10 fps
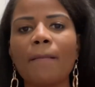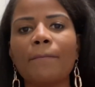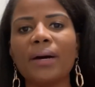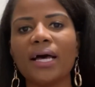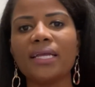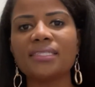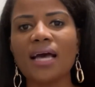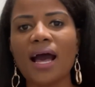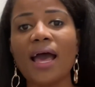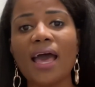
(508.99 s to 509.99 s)
But
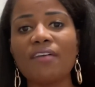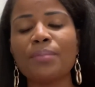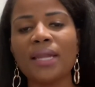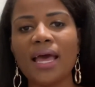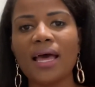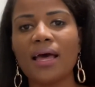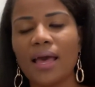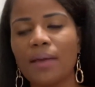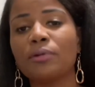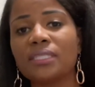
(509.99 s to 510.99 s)
I have been
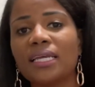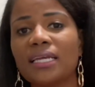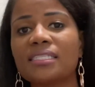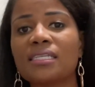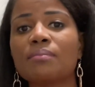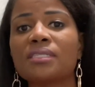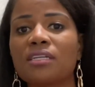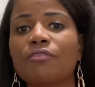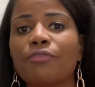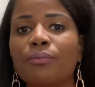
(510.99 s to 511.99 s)
able to get some
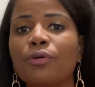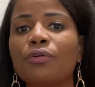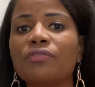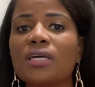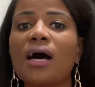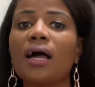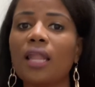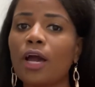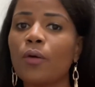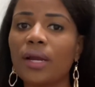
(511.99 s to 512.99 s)
stuff removed a
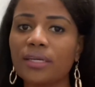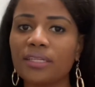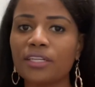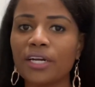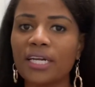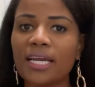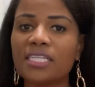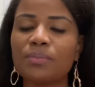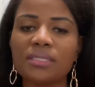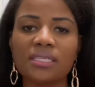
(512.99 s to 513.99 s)
lot quicker than 30
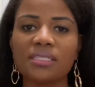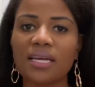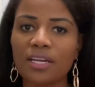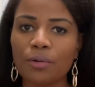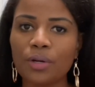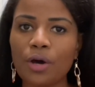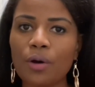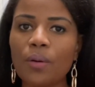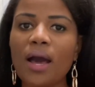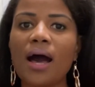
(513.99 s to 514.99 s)
days. But since I don't
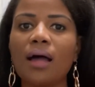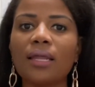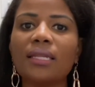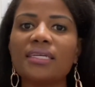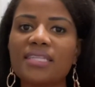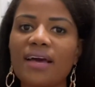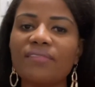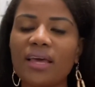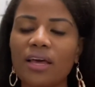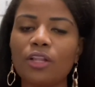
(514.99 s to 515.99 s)
know, I'll at least have
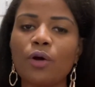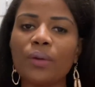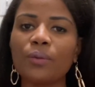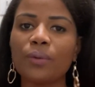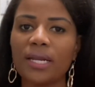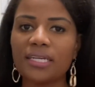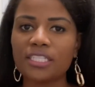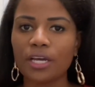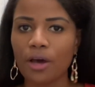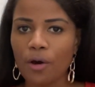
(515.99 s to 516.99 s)
the LOE ready
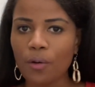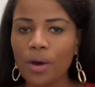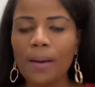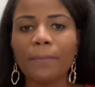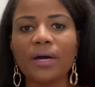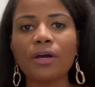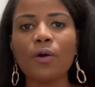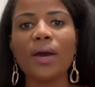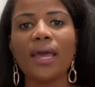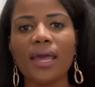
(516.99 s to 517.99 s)
to go. But
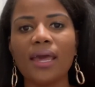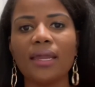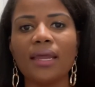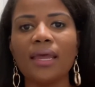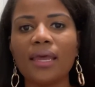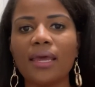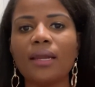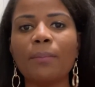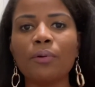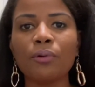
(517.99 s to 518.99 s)
go ahead
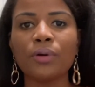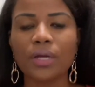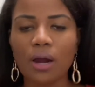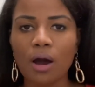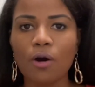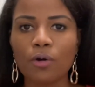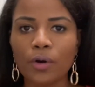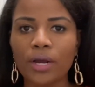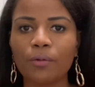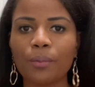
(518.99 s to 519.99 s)
and pull your own
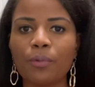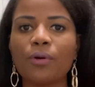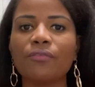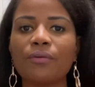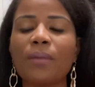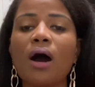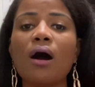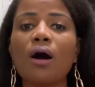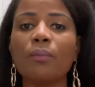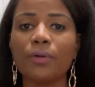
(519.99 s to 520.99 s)
credit report from
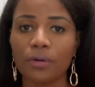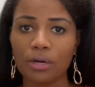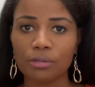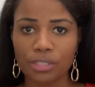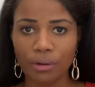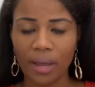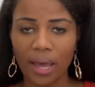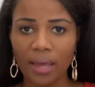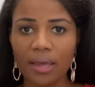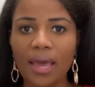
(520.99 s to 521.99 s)
all bureaus,
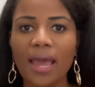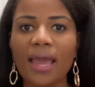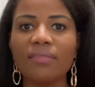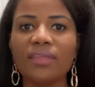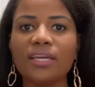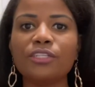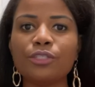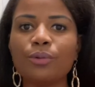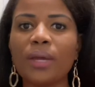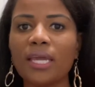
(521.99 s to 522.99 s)
okay? And then
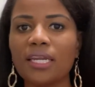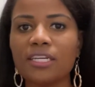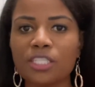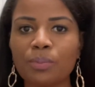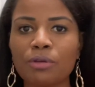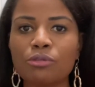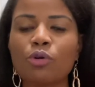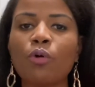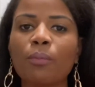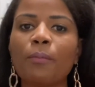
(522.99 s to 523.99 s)
do any disputes
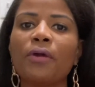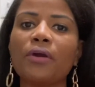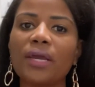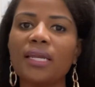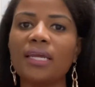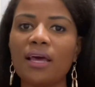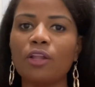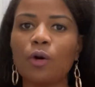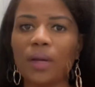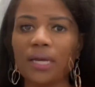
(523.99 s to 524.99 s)
or prepare any
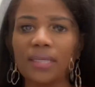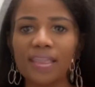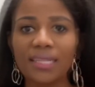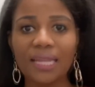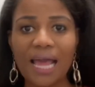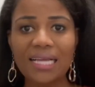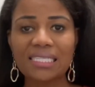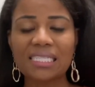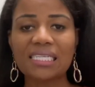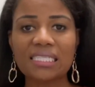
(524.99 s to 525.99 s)
LOEs. Okay,
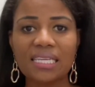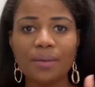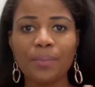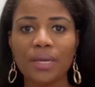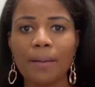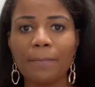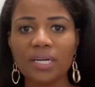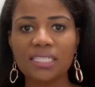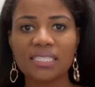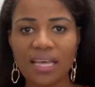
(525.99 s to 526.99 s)
lastly, tip
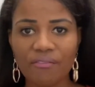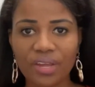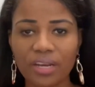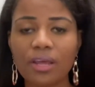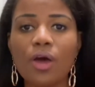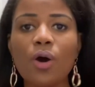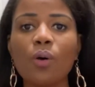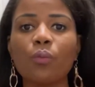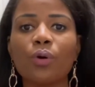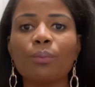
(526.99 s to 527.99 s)
number 7,
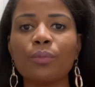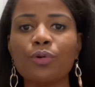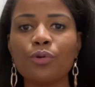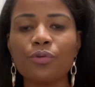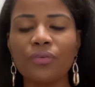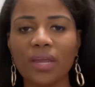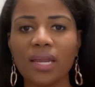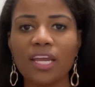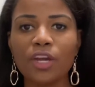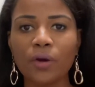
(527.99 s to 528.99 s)
remove
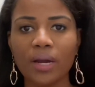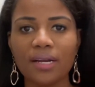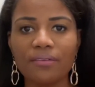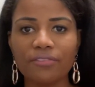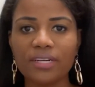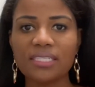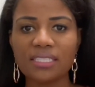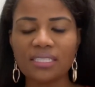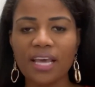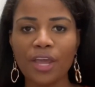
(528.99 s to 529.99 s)
any credit
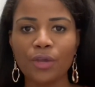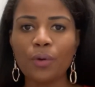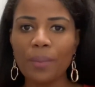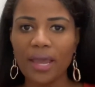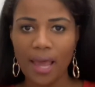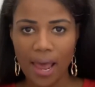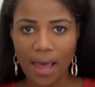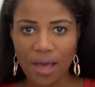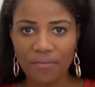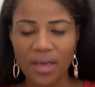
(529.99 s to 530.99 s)
freezes that you may
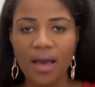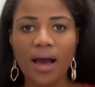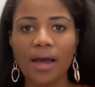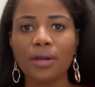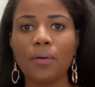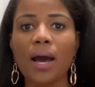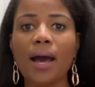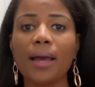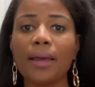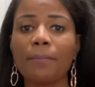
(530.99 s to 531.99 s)
have. I know
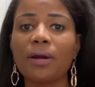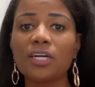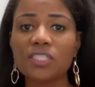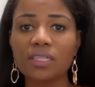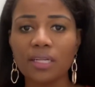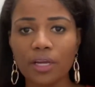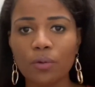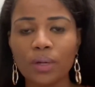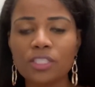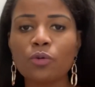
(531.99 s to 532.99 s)
I am personally
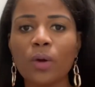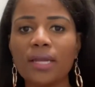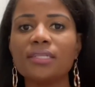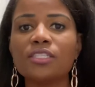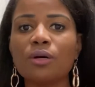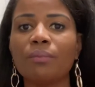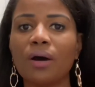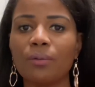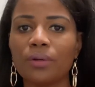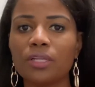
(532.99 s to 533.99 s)
going to wait until
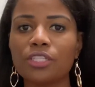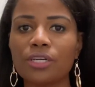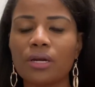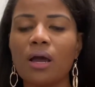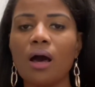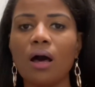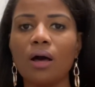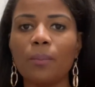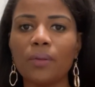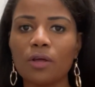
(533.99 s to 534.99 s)
my realtor
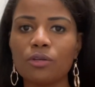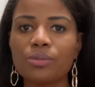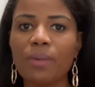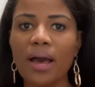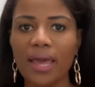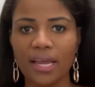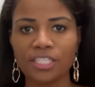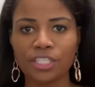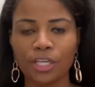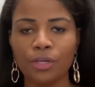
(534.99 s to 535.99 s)
uploads my
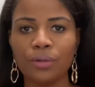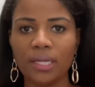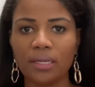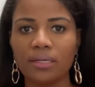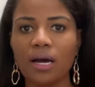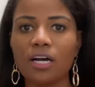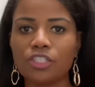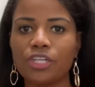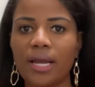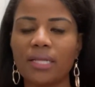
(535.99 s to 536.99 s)
executed
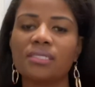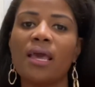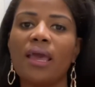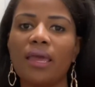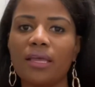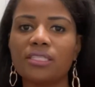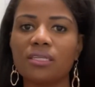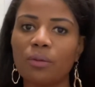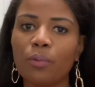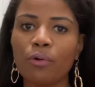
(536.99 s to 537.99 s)
contract
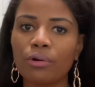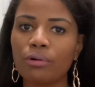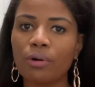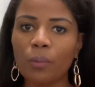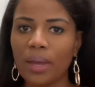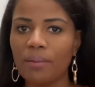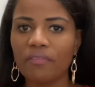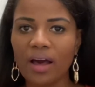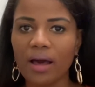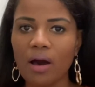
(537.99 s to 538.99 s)
into the portal or web
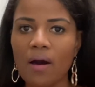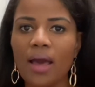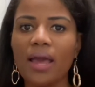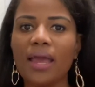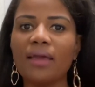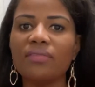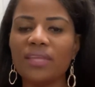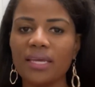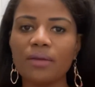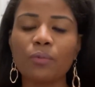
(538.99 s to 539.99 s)
file and
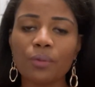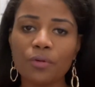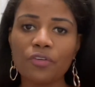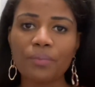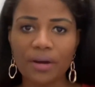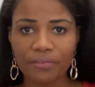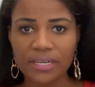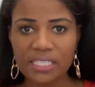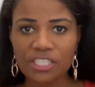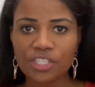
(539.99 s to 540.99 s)
then remove my
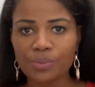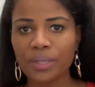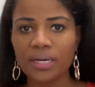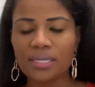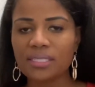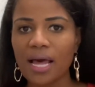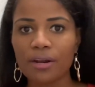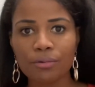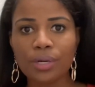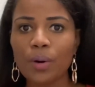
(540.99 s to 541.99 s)
freezes, just because I
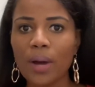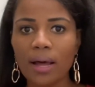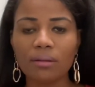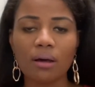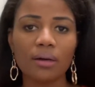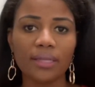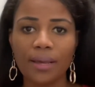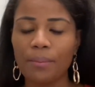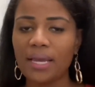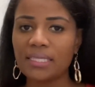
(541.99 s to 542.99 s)
don't know how long
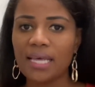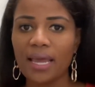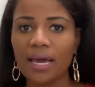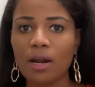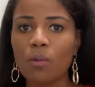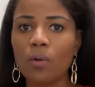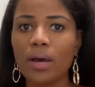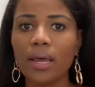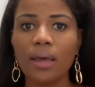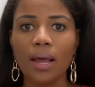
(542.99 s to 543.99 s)
that may take. I don't
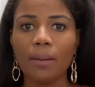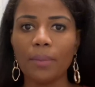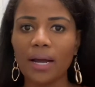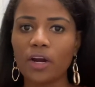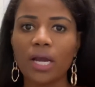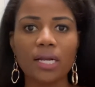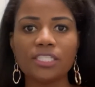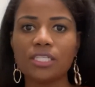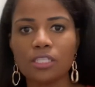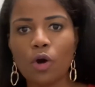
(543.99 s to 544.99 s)
want my credit
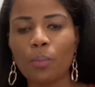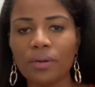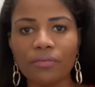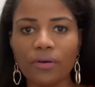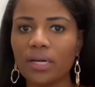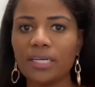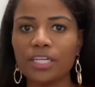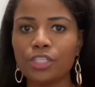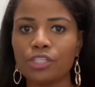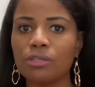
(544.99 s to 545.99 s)
just open for an
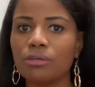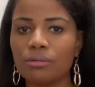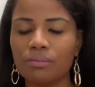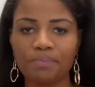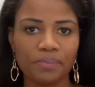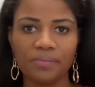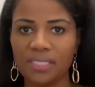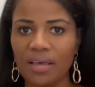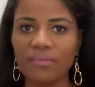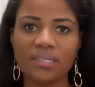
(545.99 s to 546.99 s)
additional
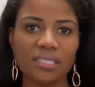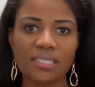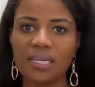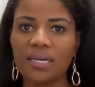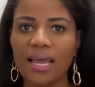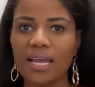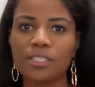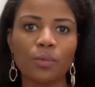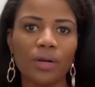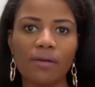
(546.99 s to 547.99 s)
7 to 10
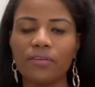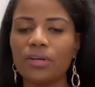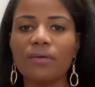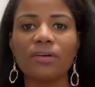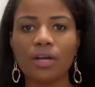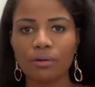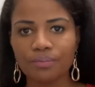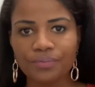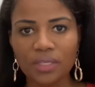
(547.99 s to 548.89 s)
days or whatever. You never know.